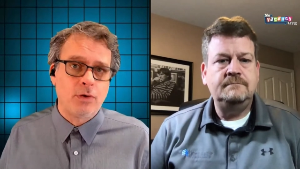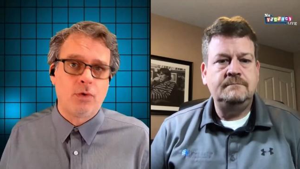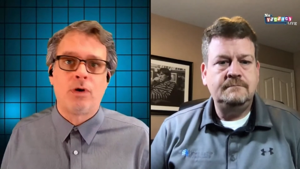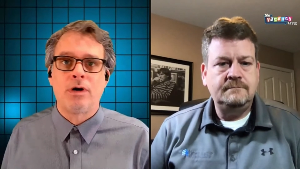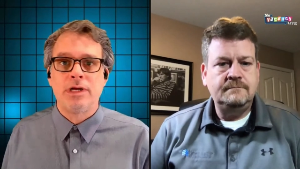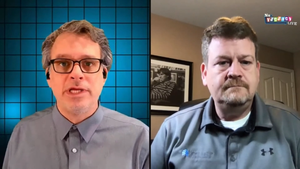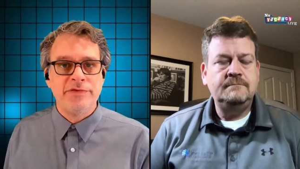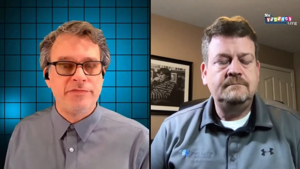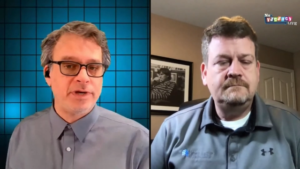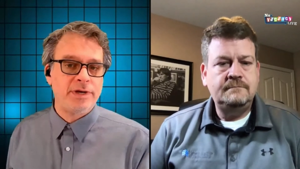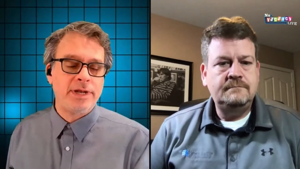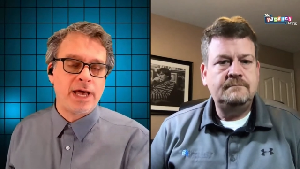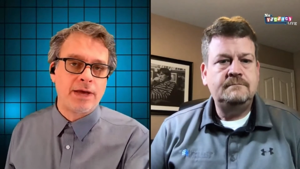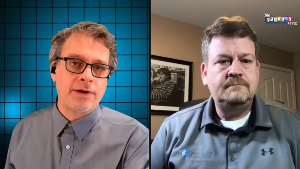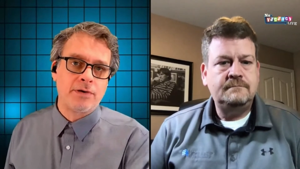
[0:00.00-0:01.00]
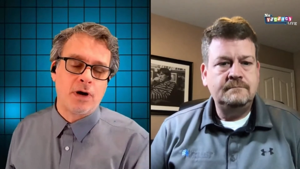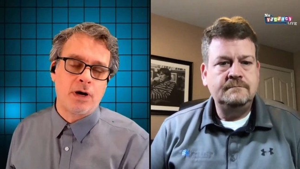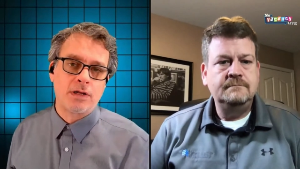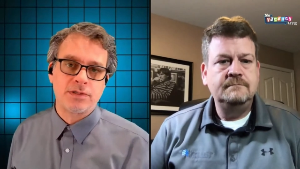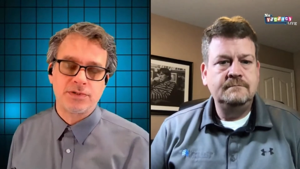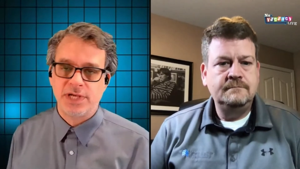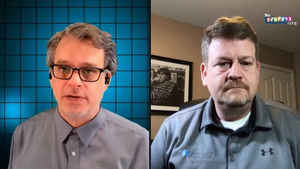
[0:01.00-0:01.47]
Speaker 1: or even not at
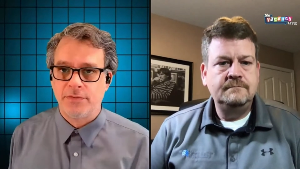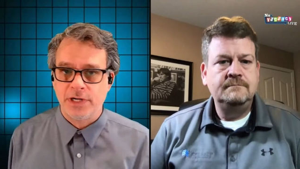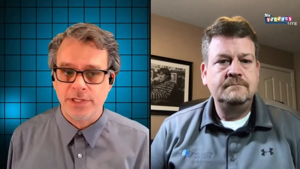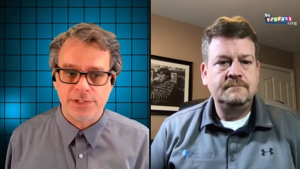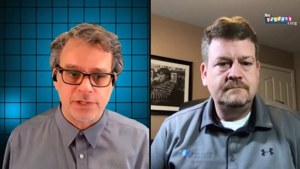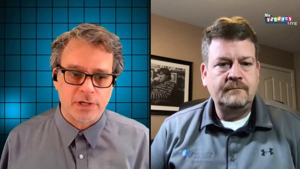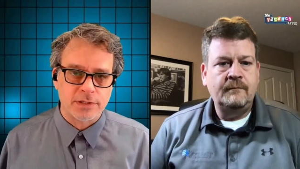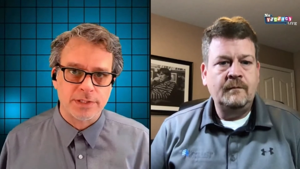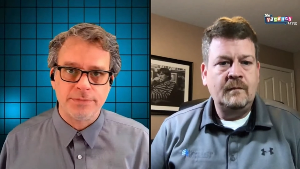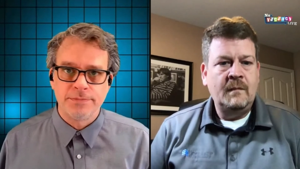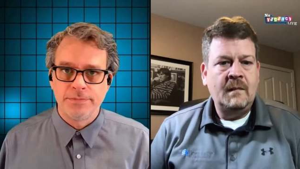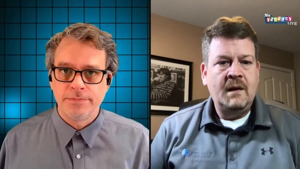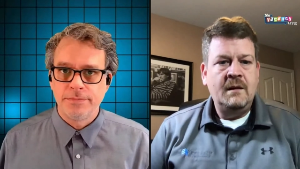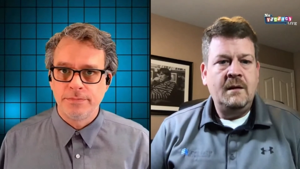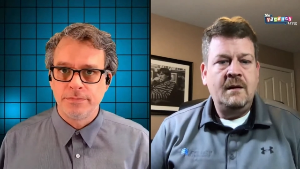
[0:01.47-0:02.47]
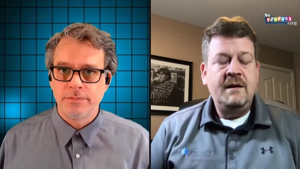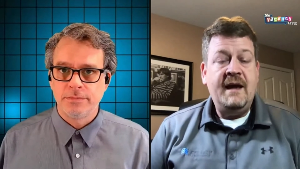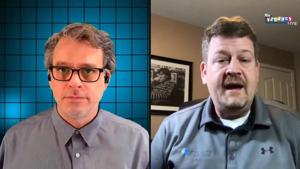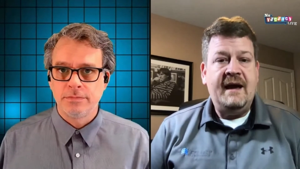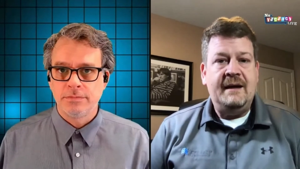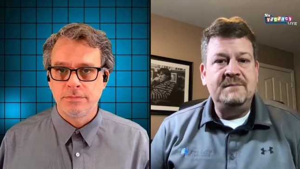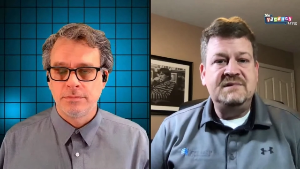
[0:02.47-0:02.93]
all. Is that right, Charlie?
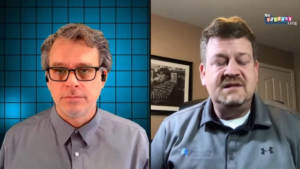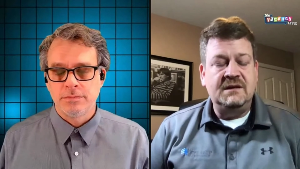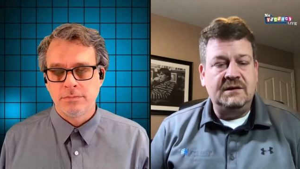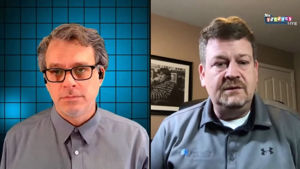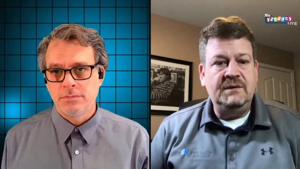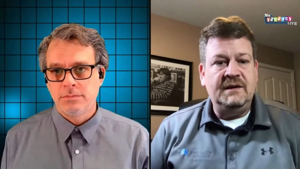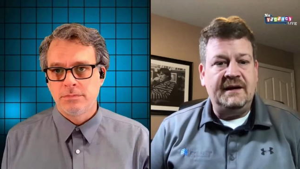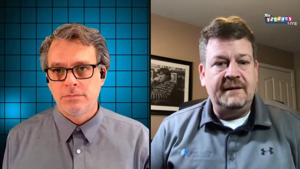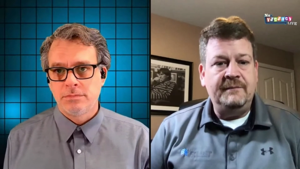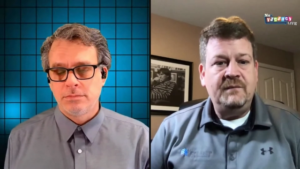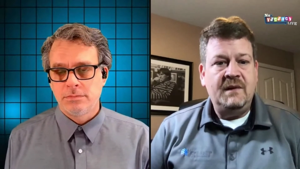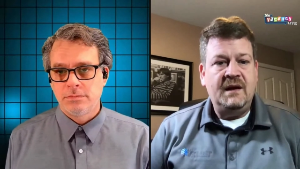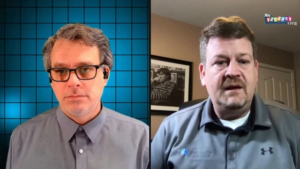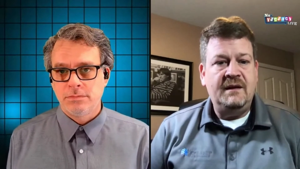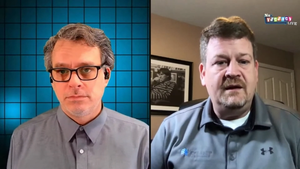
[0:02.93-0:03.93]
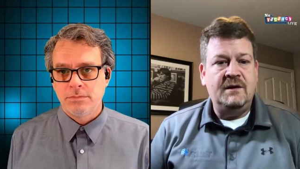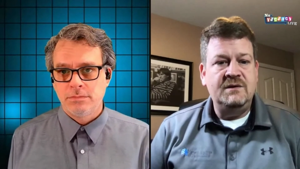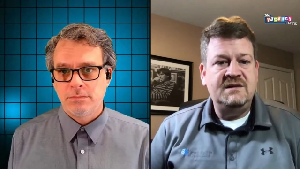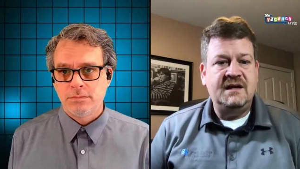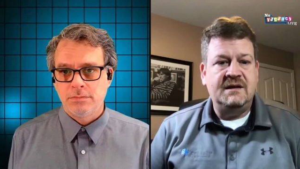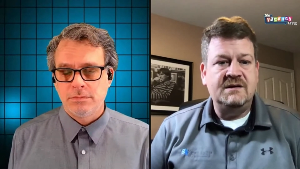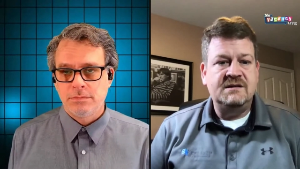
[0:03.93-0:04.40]
Speaker 2: Yeah, absolutely. And the
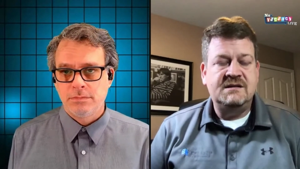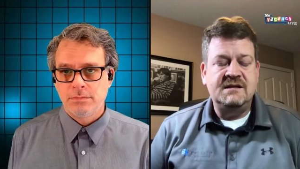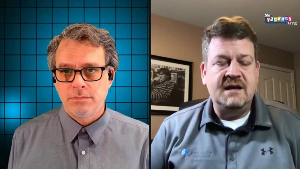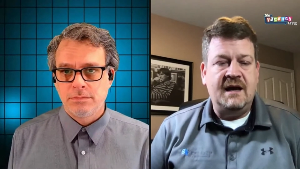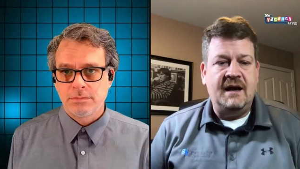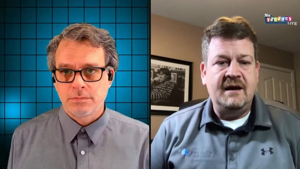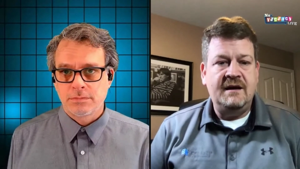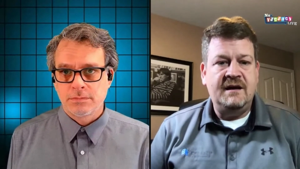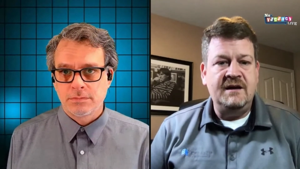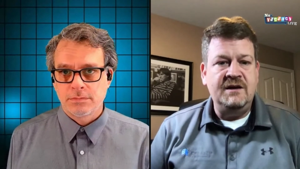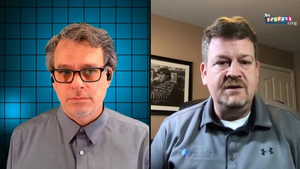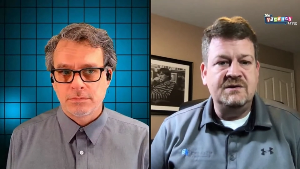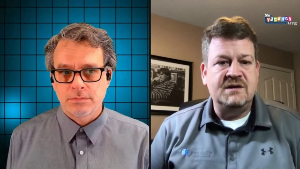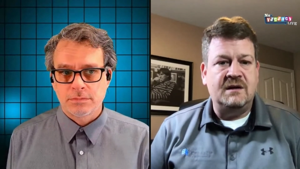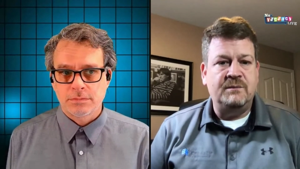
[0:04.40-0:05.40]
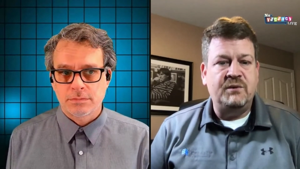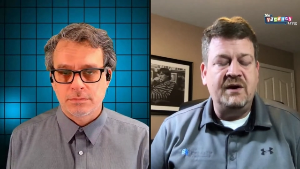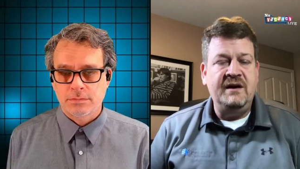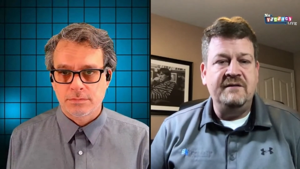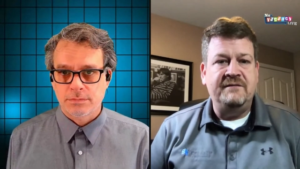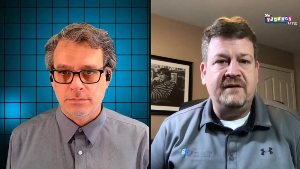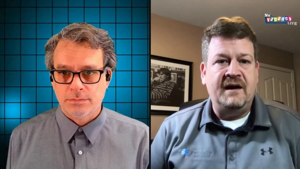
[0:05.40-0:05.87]
hotels uh, can use our
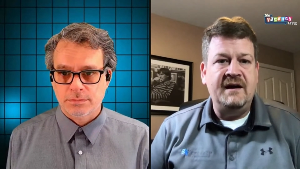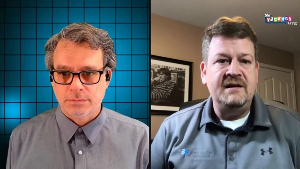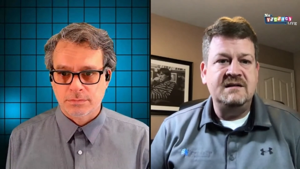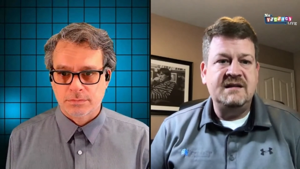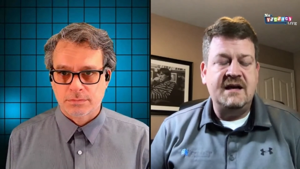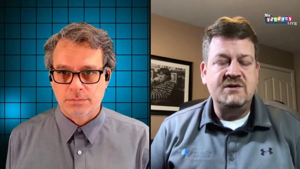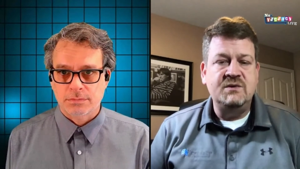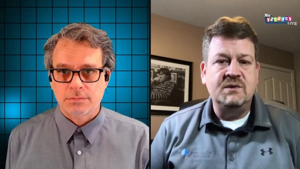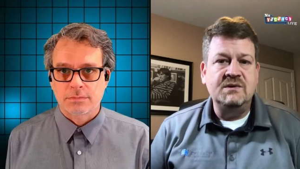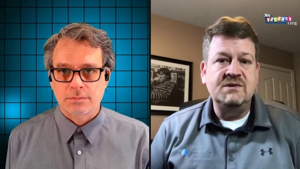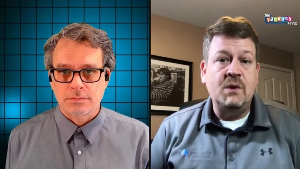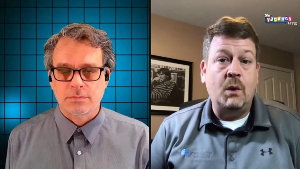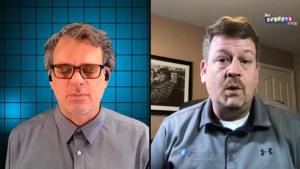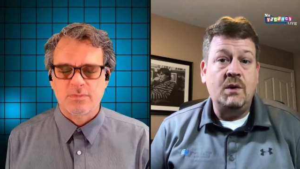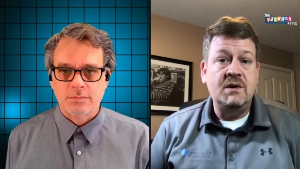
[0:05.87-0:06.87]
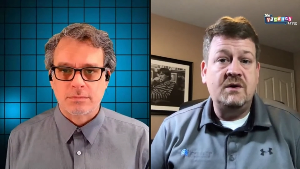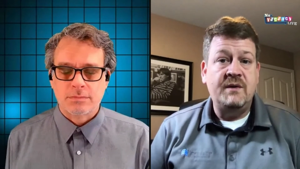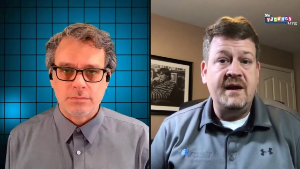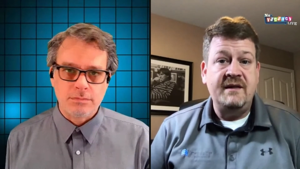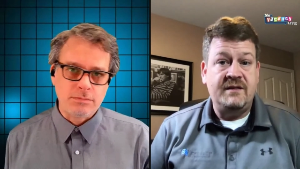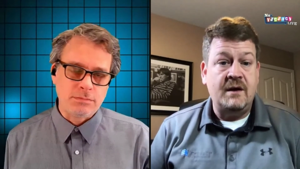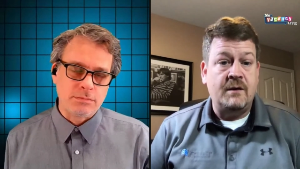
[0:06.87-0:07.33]
predefined schedules or
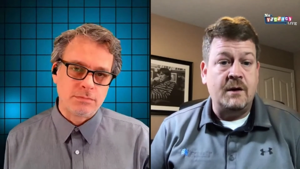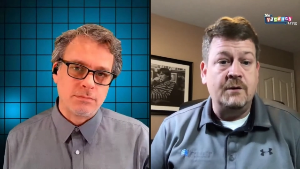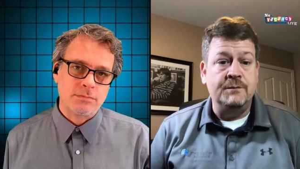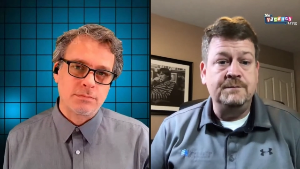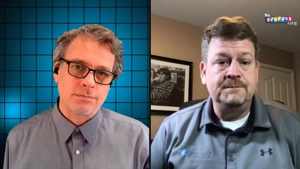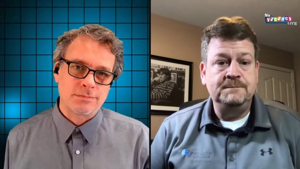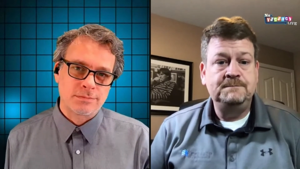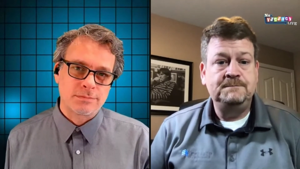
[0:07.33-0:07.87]
create their own.